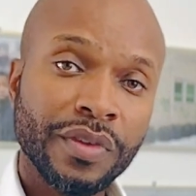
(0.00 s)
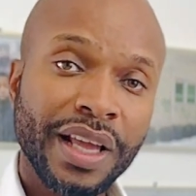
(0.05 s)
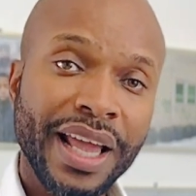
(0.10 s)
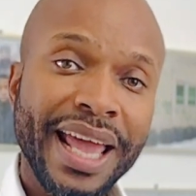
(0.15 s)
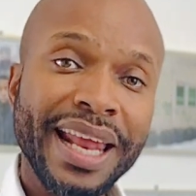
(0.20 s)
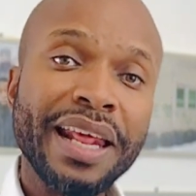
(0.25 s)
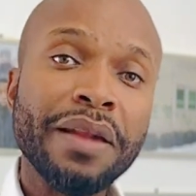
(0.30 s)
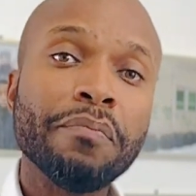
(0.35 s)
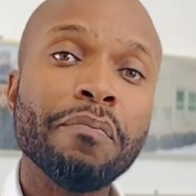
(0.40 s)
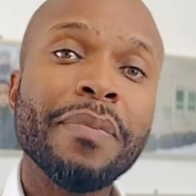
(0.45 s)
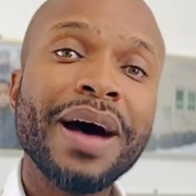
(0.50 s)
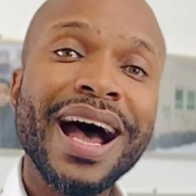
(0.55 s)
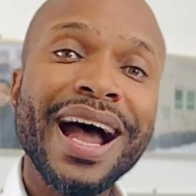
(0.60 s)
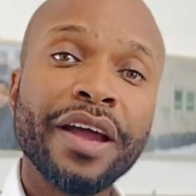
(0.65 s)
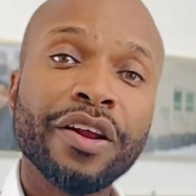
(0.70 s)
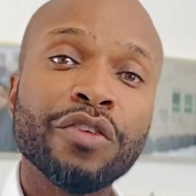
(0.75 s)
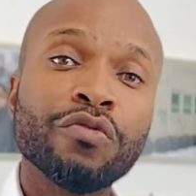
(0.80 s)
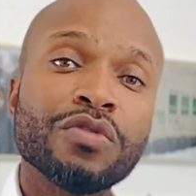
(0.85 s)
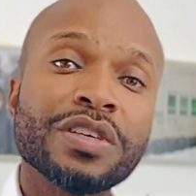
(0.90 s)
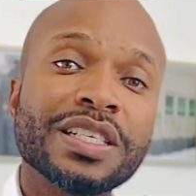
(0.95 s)
and
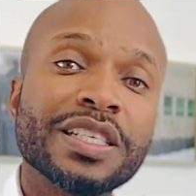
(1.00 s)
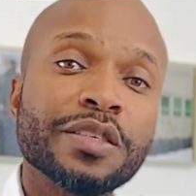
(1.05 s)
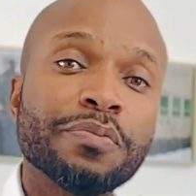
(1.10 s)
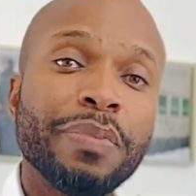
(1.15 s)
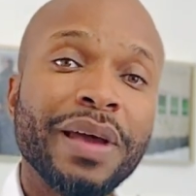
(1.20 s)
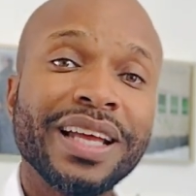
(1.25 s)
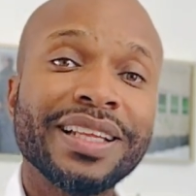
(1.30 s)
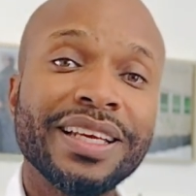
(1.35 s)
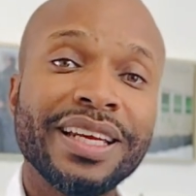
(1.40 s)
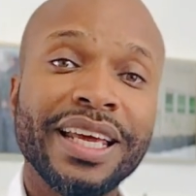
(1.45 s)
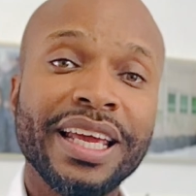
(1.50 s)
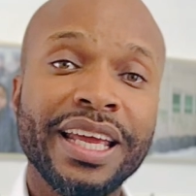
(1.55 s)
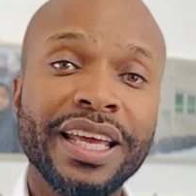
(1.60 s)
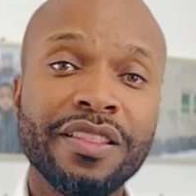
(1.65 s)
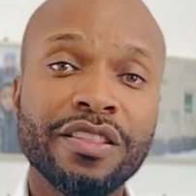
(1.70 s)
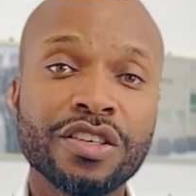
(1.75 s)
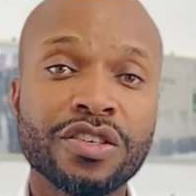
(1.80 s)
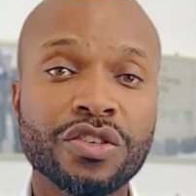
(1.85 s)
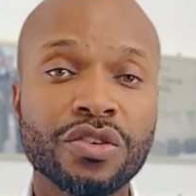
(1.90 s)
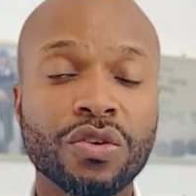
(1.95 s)
admired and respected in
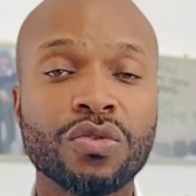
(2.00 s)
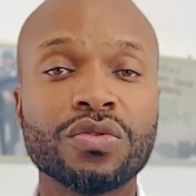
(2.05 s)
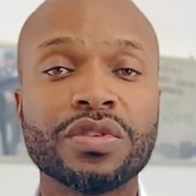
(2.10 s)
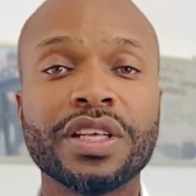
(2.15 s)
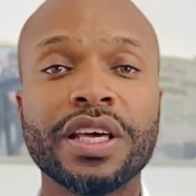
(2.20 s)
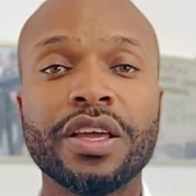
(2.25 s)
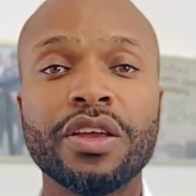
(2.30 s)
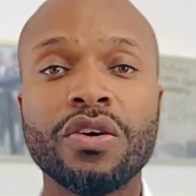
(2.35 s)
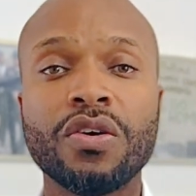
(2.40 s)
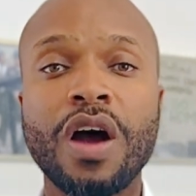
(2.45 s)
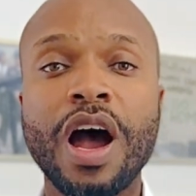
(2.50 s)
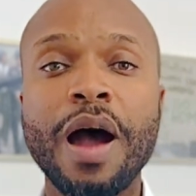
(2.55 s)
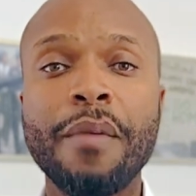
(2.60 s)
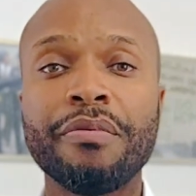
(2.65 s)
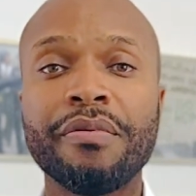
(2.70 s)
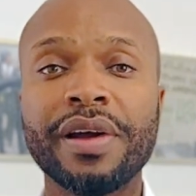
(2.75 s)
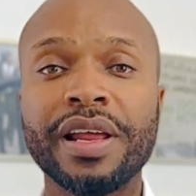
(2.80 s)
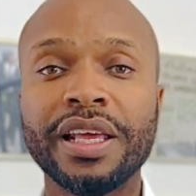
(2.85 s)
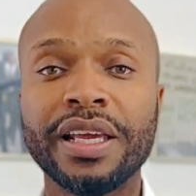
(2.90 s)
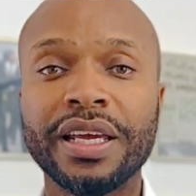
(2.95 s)
the circles that you're
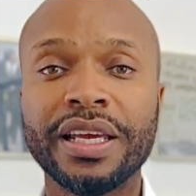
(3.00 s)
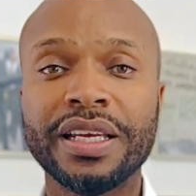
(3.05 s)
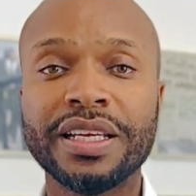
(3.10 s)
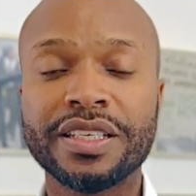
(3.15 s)
operating in.